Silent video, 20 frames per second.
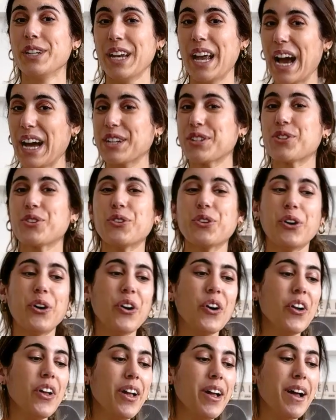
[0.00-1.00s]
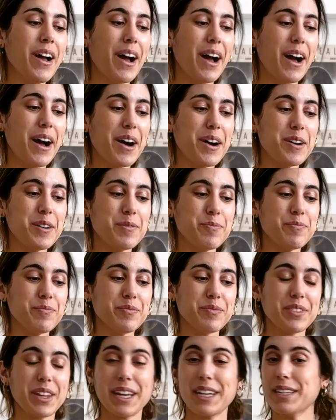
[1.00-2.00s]
natural
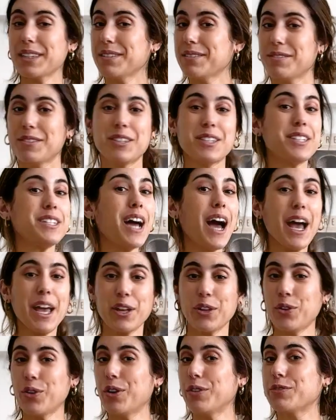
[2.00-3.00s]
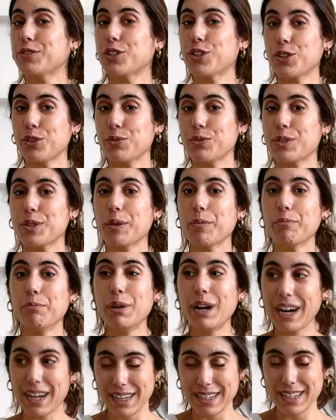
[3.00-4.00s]
like style of shoot.
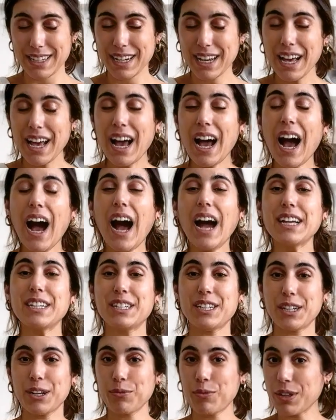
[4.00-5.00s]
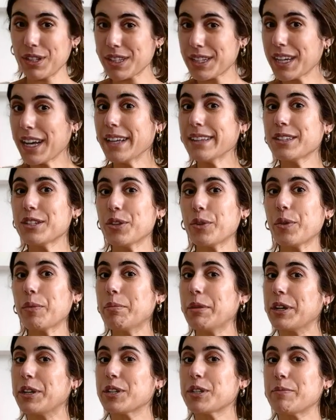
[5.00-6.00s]
But I did once get to a
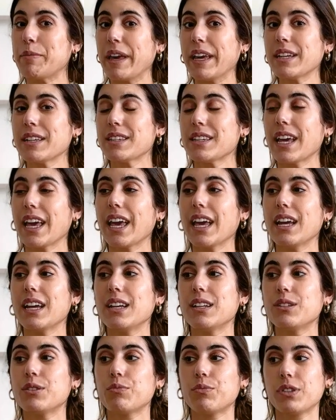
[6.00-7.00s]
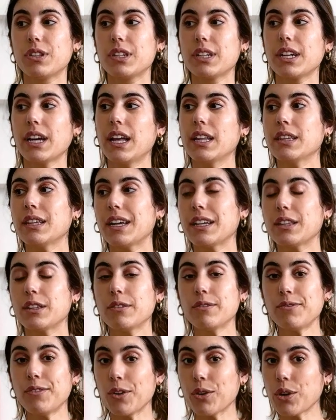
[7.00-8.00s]
pier space, and once again, like the
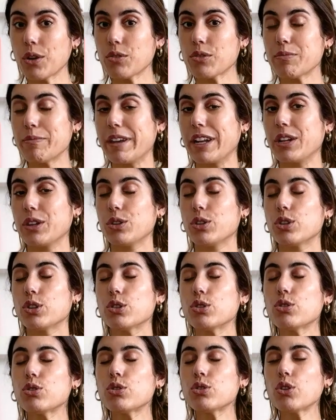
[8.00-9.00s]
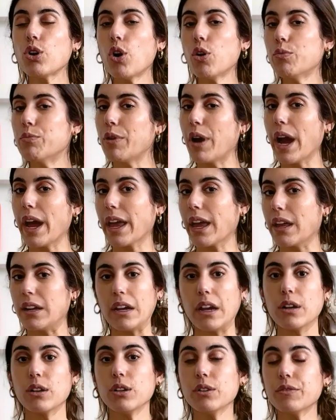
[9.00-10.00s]
photos made it look so bright. And
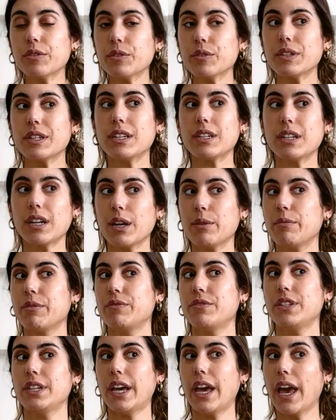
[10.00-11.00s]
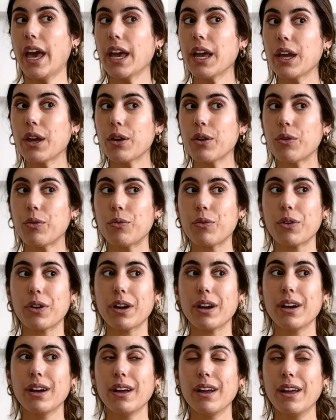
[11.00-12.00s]
I don't know if it was the time of day
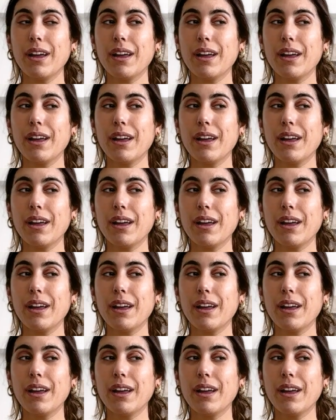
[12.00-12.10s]
or